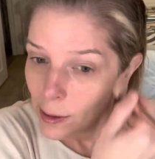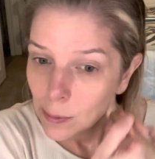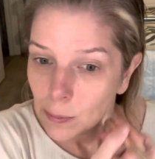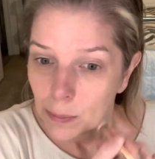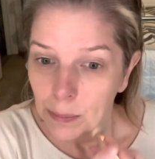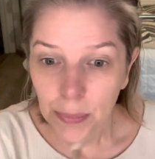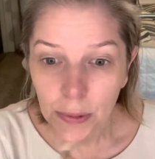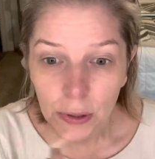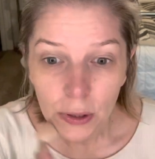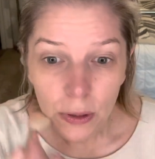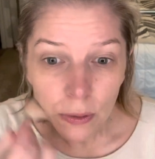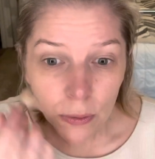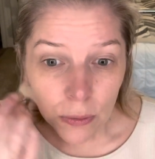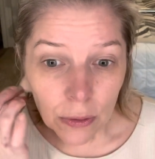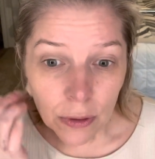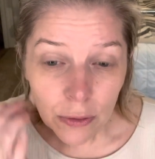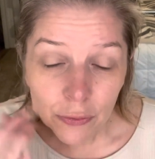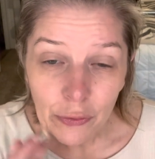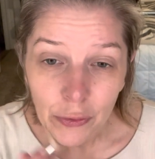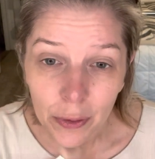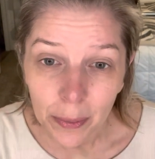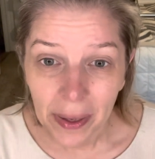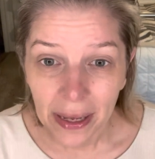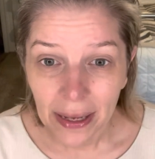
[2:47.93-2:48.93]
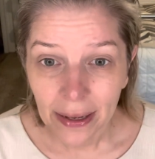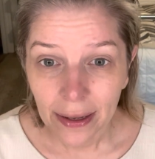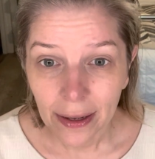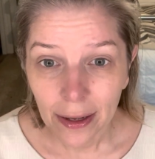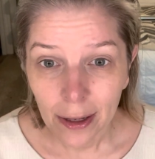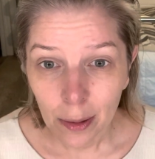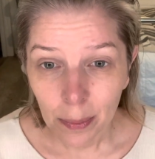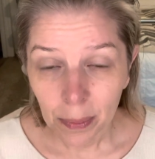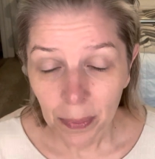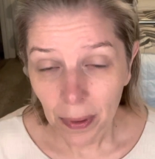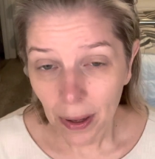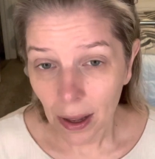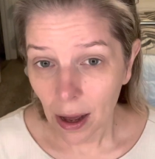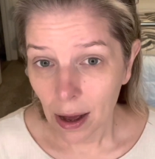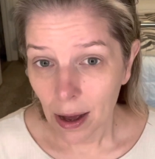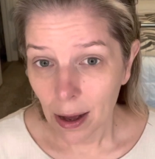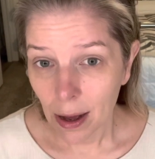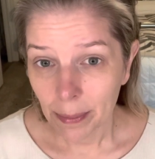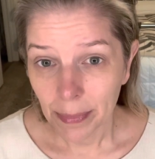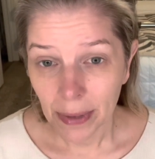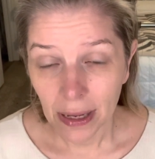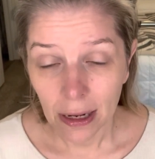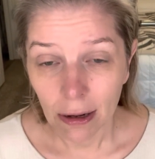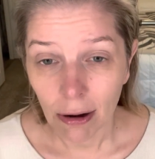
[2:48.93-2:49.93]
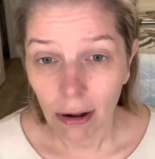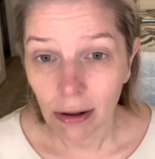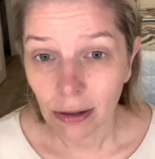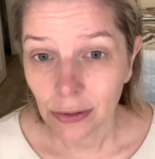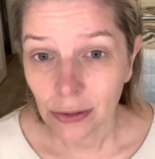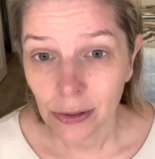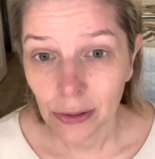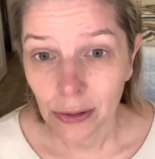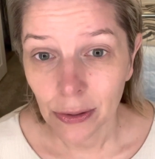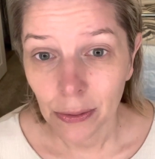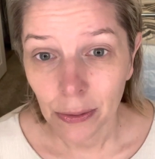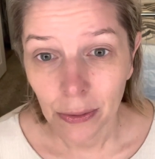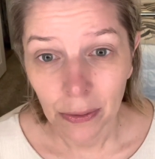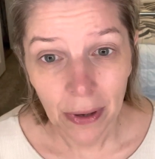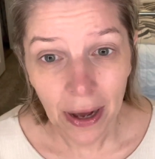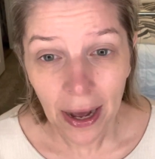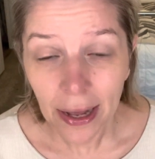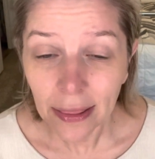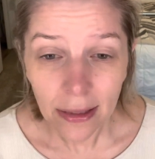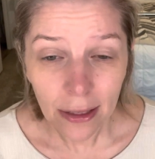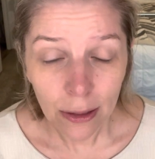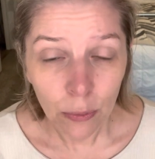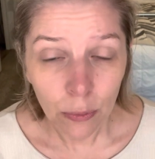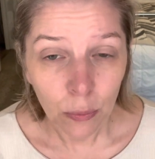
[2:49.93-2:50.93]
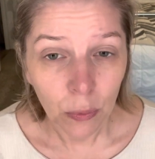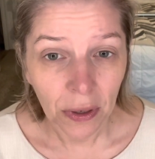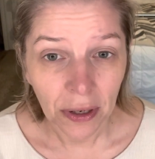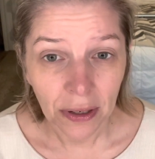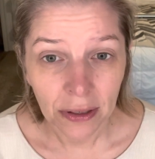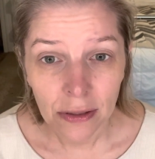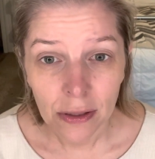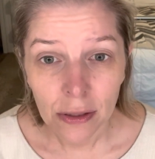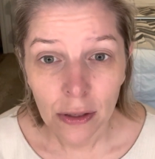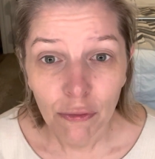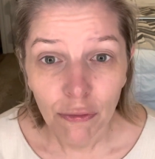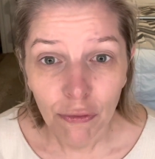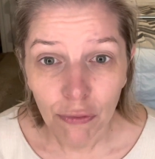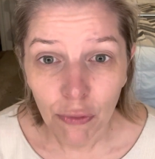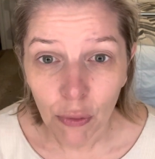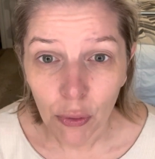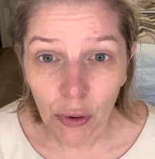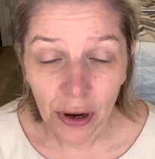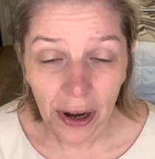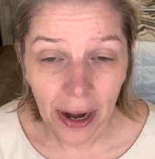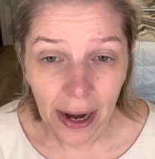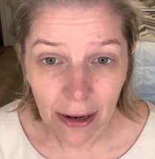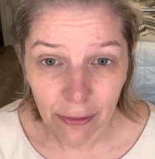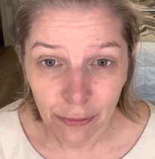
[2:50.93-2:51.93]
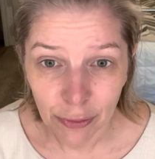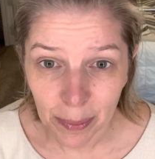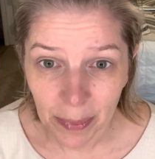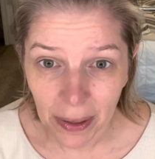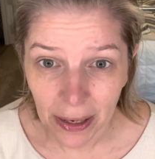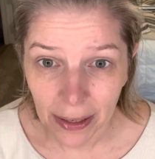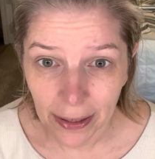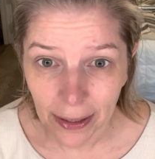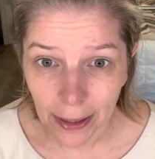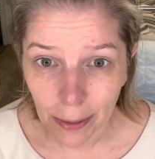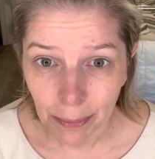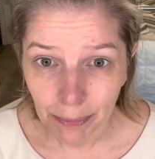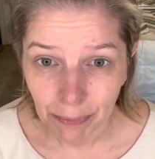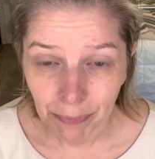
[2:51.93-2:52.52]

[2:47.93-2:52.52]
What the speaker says: beautiful makeup. It also, I think, works for everybody.